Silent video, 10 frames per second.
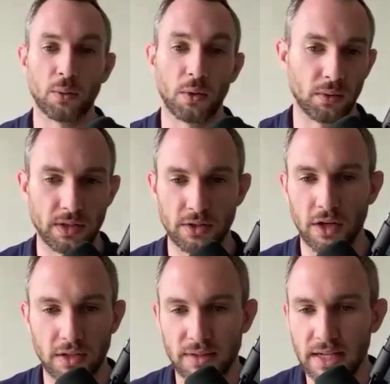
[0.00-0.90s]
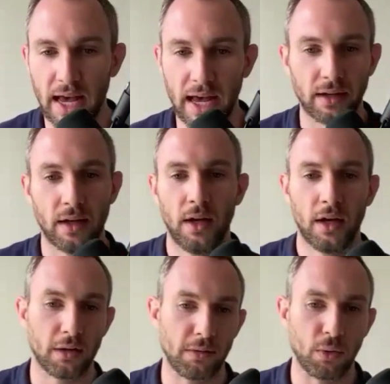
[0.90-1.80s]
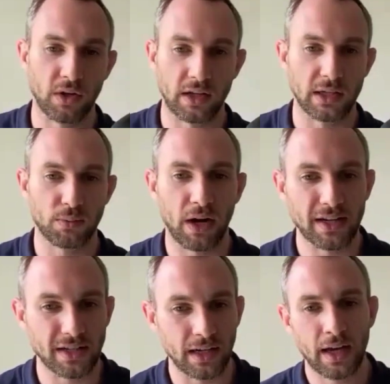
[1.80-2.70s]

we're working with this awesome tech, you're gonna be working on this project.